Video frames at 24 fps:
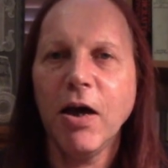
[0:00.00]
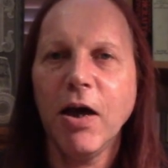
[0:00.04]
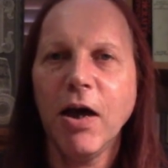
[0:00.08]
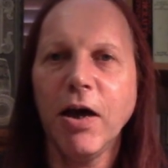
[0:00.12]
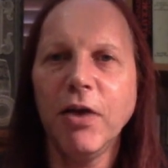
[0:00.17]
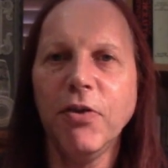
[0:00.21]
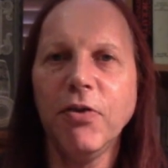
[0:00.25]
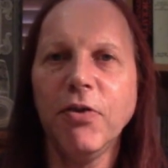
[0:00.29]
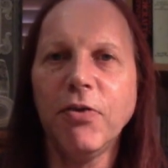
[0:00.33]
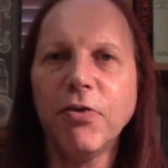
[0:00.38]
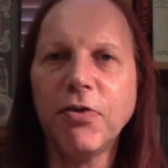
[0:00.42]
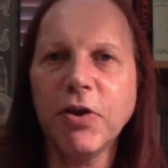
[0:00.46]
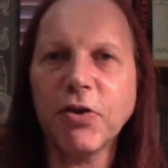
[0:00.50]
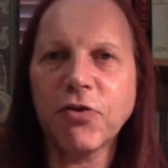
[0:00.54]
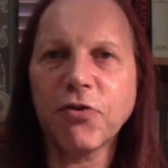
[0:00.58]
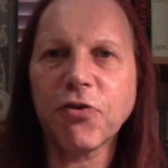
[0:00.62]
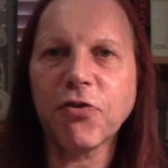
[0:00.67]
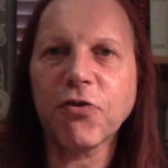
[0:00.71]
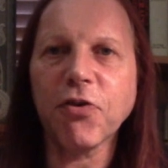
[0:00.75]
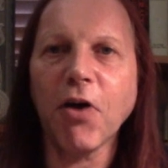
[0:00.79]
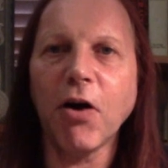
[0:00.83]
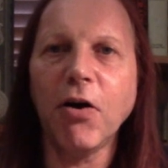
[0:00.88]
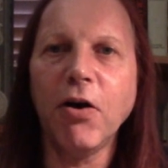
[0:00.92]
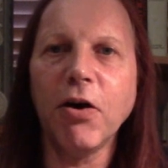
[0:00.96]
and this
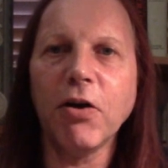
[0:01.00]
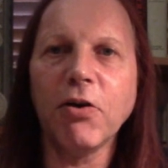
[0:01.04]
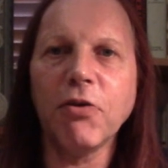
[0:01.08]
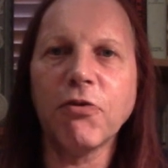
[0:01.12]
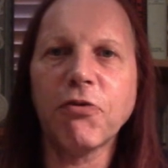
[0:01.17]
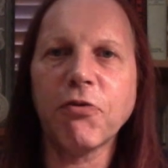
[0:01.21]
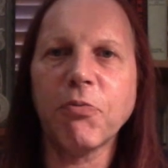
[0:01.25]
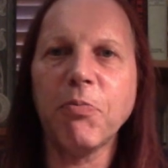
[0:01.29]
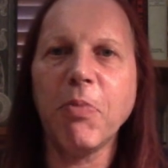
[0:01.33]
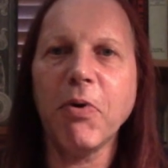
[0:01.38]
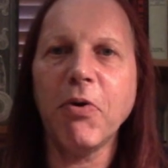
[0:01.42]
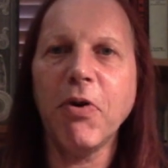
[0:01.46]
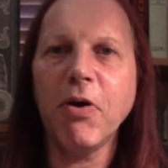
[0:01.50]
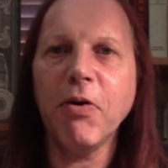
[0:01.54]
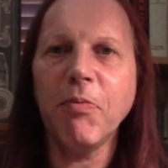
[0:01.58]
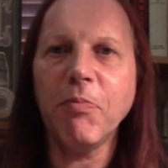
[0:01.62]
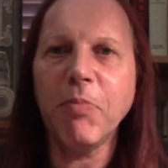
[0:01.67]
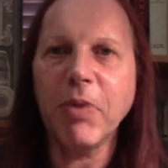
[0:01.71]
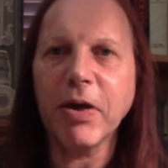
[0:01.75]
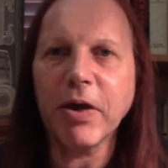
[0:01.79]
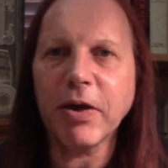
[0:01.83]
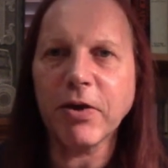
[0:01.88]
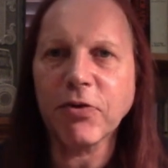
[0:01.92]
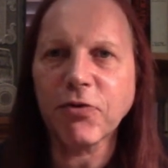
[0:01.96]
style of
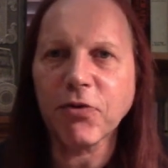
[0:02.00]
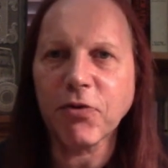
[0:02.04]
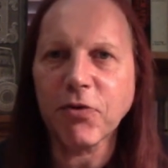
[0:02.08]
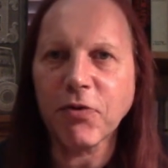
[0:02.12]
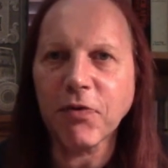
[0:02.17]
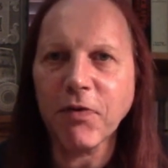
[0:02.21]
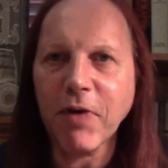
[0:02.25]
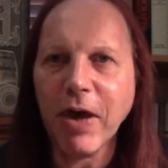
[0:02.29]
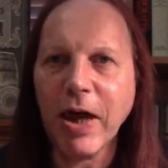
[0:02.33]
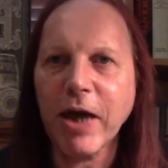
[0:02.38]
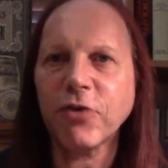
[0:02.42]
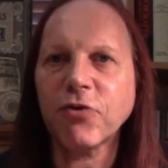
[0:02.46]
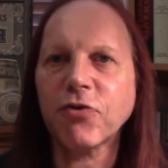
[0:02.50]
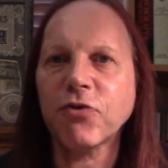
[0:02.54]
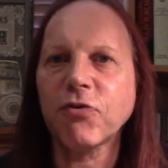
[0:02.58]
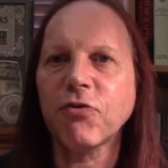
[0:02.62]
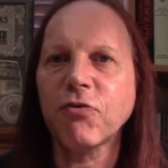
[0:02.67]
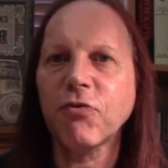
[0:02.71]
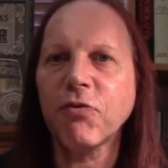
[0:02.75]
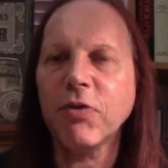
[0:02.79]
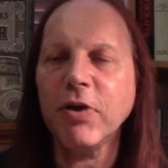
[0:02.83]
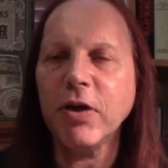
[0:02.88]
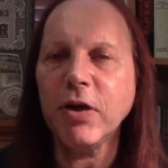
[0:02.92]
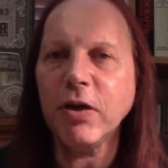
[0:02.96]
spirit, being sort of
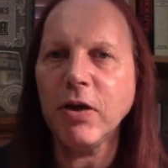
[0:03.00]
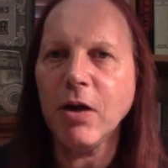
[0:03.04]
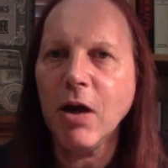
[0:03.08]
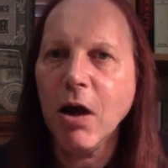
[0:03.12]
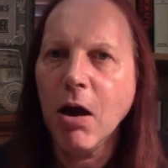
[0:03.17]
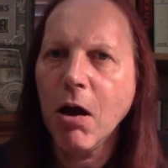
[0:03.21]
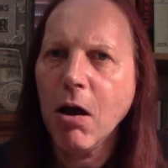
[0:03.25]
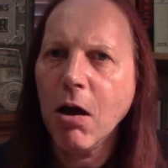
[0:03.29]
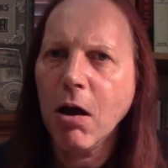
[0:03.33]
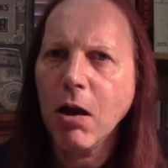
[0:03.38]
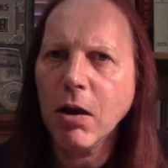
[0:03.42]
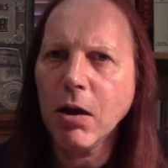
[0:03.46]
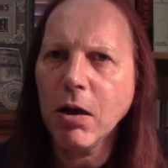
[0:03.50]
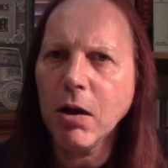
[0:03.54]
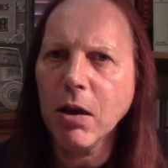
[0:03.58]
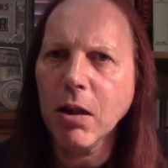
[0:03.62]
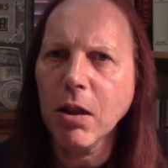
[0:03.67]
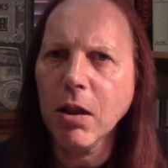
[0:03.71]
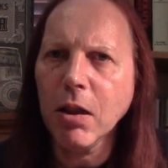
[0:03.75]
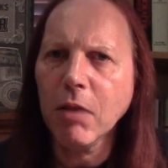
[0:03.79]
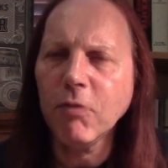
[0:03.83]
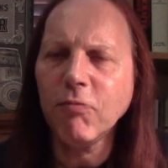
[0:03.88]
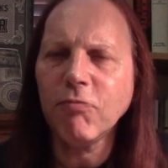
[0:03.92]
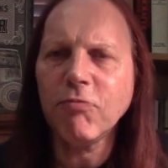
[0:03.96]
estuary and
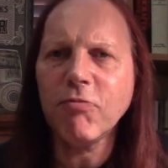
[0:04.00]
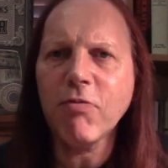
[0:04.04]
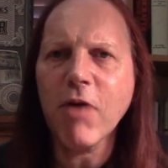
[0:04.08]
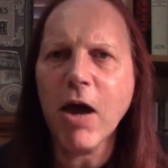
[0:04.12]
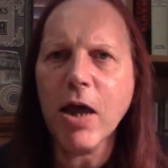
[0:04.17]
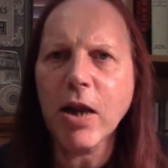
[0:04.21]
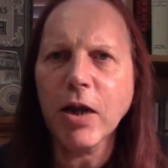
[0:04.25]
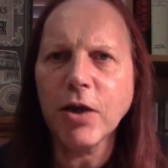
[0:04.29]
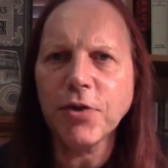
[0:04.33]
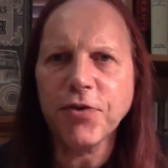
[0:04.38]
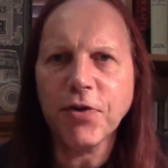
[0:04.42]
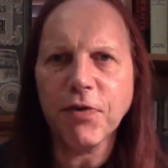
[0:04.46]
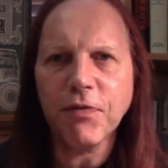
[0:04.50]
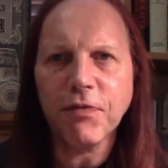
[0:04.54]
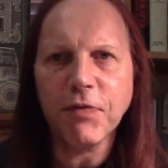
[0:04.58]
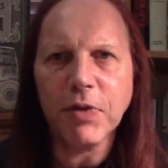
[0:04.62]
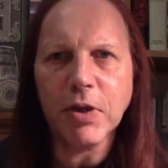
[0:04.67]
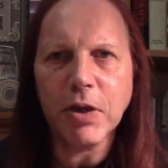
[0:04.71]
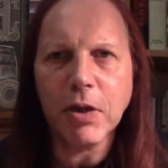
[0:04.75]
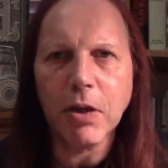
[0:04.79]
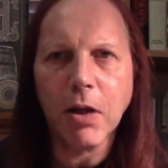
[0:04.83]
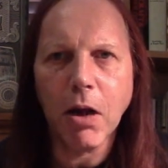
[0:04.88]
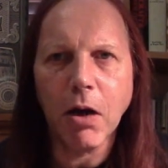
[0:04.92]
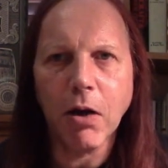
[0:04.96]

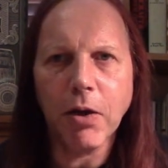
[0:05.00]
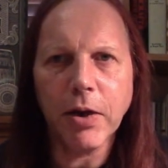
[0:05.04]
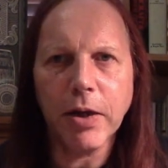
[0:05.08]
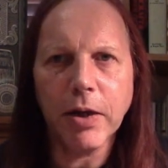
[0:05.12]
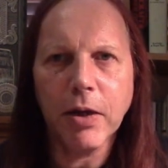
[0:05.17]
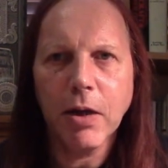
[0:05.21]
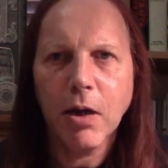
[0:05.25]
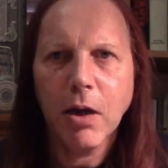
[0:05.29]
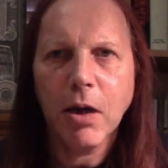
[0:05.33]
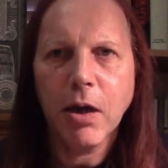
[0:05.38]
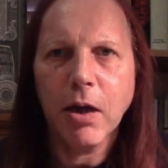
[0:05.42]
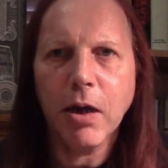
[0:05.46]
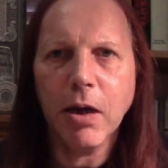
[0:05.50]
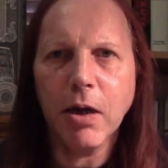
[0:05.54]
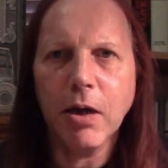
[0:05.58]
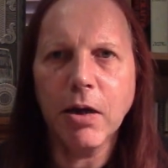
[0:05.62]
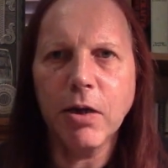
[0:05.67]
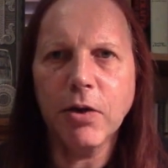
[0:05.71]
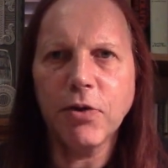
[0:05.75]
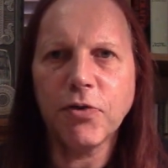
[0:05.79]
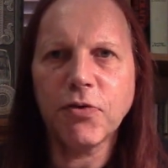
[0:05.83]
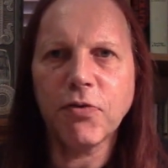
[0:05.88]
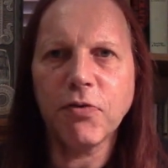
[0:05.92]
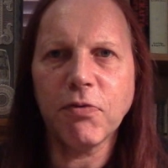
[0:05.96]
relatively light,
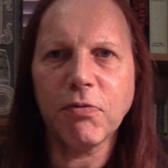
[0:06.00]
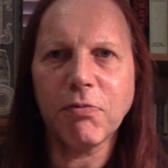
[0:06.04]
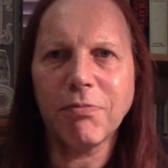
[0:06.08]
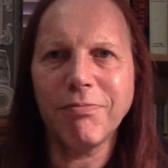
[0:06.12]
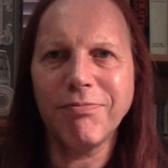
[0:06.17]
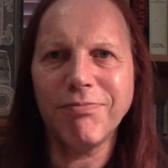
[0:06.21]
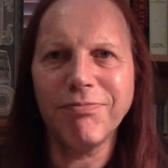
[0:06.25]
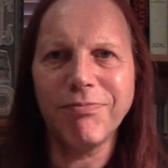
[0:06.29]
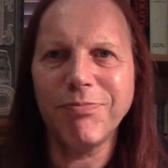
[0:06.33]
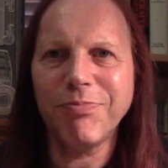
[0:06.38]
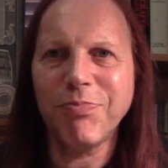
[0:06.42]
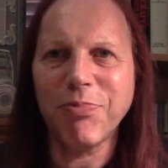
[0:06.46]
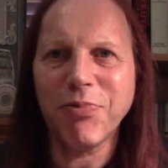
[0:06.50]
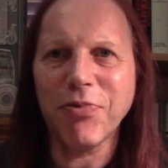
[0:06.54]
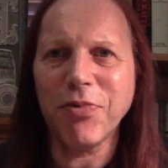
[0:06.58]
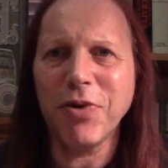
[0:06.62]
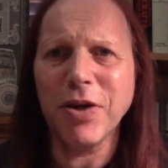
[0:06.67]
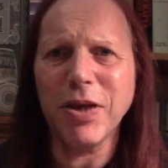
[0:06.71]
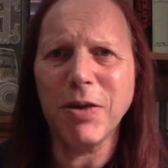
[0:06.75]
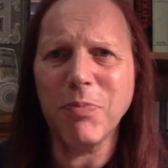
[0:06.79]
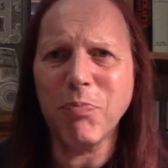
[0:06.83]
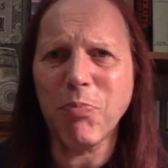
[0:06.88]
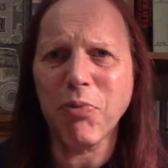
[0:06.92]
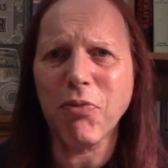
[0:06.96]
is
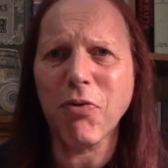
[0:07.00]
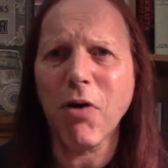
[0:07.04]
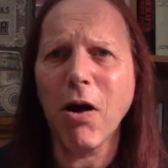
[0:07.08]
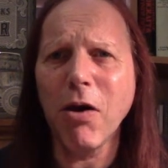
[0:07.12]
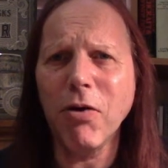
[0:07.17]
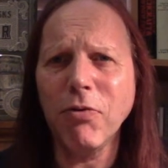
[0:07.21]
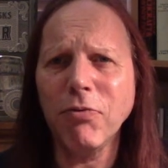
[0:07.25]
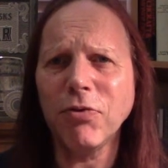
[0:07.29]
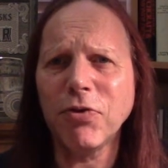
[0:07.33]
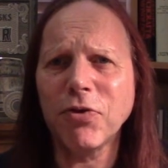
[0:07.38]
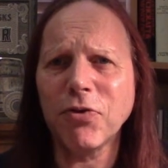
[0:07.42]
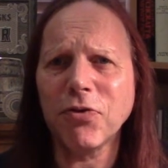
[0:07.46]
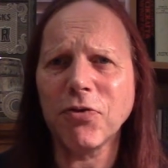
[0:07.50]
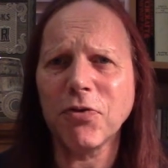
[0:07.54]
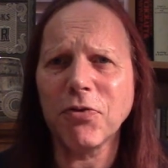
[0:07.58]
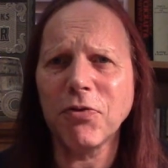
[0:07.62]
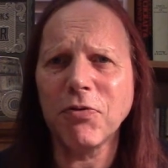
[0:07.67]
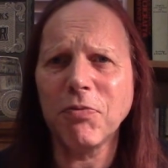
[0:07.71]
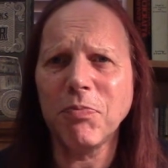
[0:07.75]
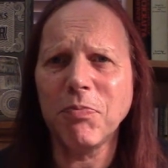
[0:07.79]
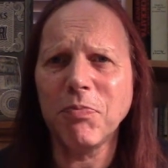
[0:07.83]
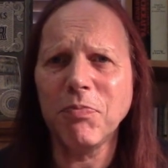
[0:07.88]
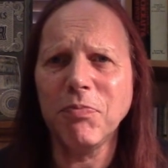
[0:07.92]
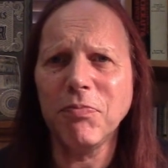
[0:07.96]
pretty prone to sort
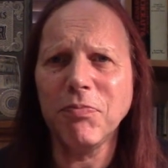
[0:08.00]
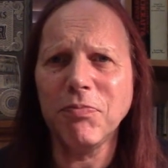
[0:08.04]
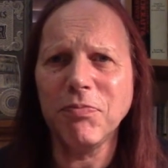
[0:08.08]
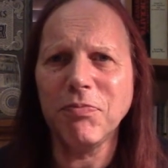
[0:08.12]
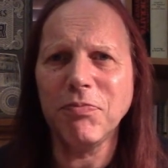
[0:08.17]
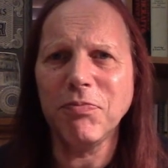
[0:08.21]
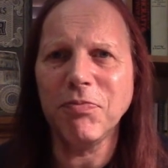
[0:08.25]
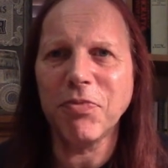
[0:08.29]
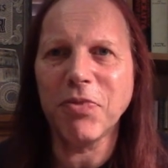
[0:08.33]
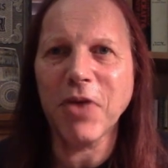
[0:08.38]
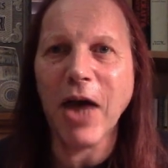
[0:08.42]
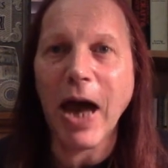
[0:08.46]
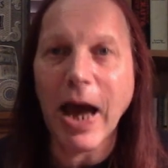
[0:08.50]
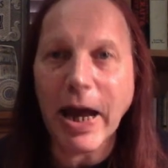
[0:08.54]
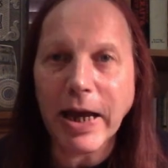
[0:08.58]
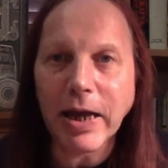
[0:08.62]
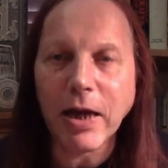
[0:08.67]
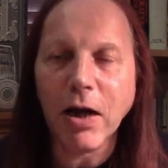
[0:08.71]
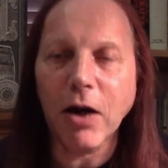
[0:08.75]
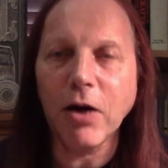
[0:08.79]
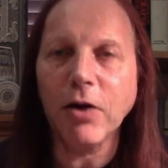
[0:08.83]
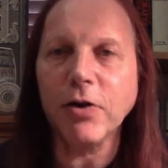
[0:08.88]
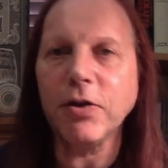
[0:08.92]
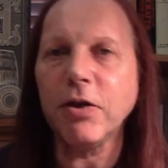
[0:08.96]
of that
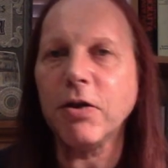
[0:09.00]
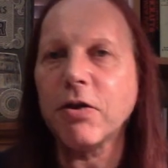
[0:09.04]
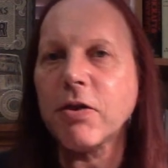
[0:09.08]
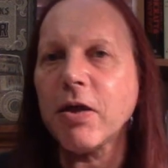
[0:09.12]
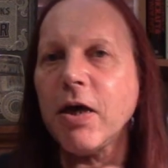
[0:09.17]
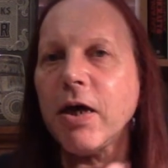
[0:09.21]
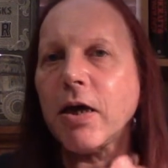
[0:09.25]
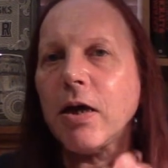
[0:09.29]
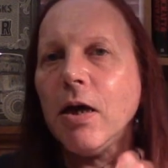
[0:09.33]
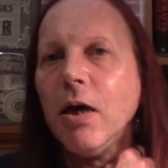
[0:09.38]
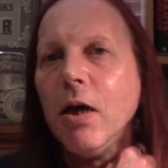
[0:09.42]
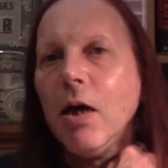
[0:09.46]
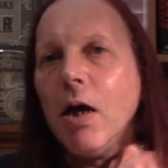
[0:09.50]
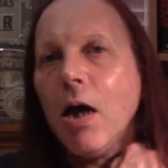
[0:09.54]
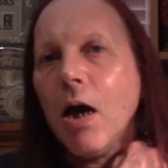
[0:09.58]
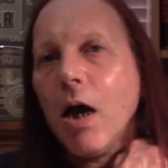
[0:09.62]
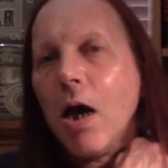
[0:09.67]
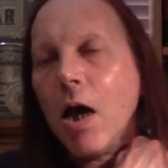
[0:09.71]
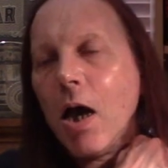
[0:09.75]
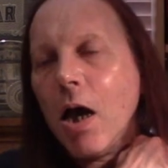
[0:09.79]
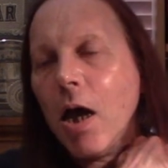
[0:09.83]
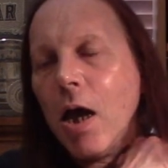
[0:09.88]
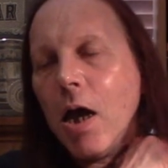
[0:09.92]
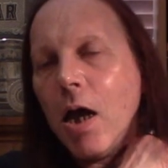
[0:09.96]
kind of thing,
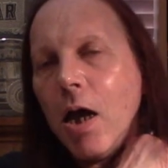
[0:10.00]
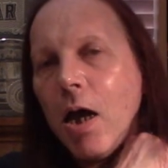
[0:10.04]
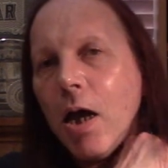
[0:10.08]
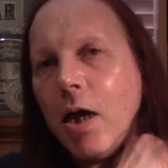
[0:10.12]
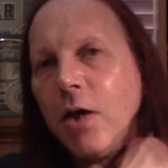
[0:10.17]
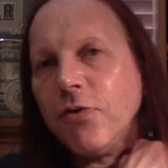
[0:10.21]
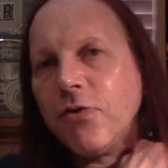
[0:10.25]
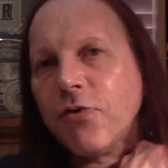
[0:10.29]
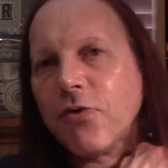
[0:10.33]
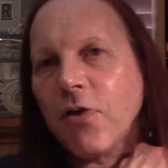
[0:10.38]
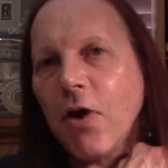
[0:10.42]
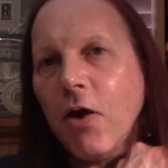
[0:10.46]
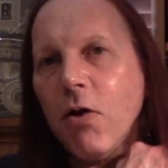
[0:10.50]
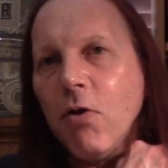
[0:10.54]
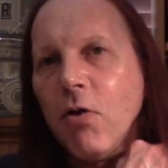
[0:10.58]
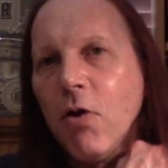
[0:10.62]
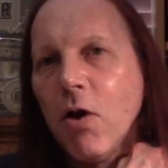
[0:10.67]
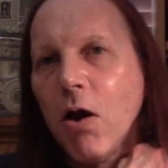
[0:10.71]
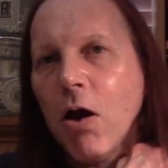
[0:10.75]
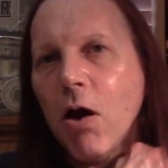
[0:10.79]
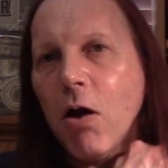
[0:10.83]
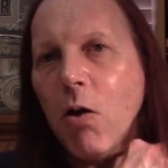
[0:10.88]
and so